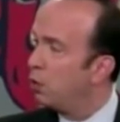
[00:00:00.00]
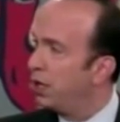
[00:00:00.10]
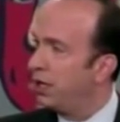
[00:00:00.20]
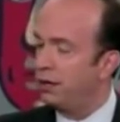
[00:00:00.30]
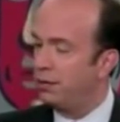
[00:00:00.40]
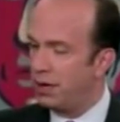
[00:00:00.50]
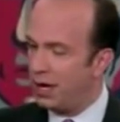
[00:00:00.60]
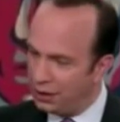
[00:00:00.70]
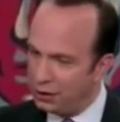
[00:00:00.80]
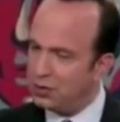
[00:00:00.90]
I
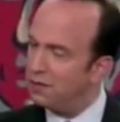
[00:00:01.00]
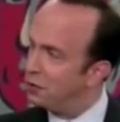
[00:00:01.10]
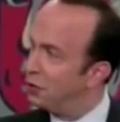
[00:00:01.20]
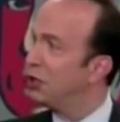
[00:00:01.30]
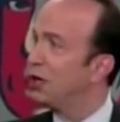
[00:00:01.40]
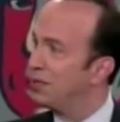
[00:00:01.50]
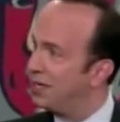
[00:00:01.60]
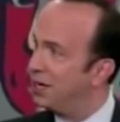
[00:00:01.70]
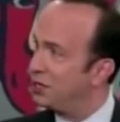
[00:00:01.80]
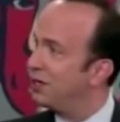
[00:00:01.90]
think you did a very good
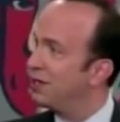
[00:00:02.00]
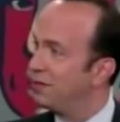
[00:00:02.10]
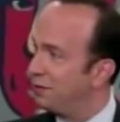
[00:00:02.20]
imitation